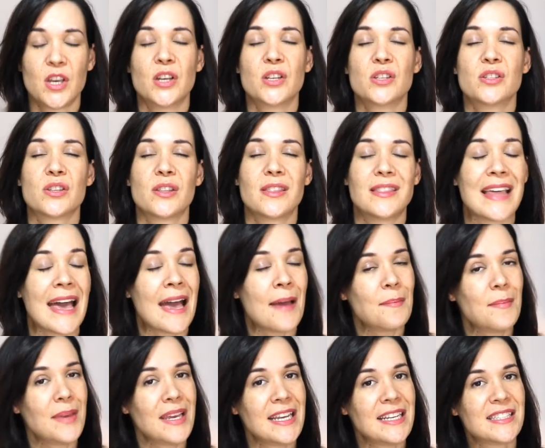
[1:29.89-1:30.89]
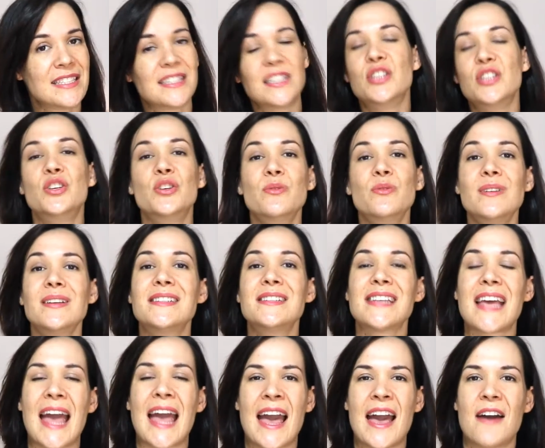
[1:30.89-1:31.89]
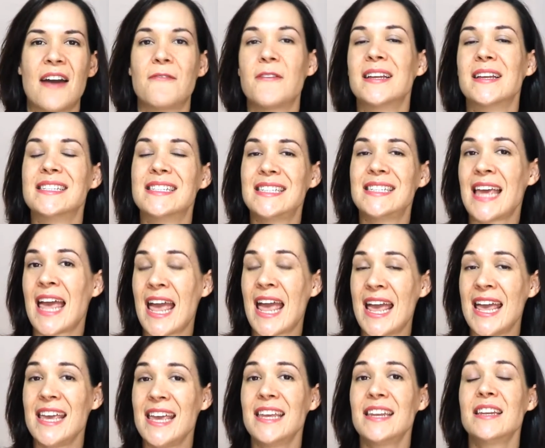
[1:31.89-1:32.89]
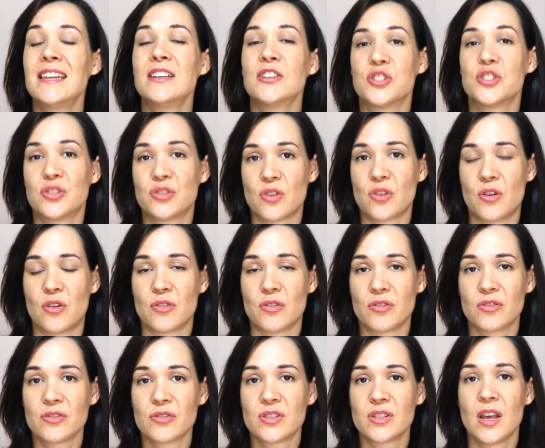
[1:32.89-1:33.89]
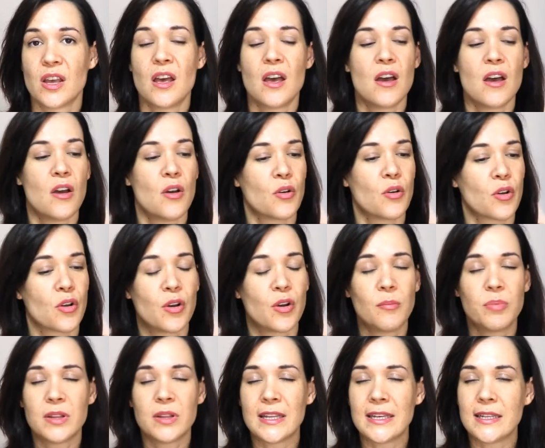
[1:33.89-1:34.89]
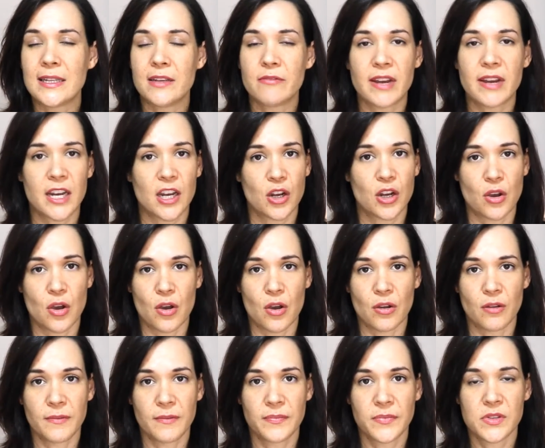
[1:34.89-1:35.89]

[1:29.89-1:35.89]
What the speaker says: So that means that you need to have 10 songs completely ready to go.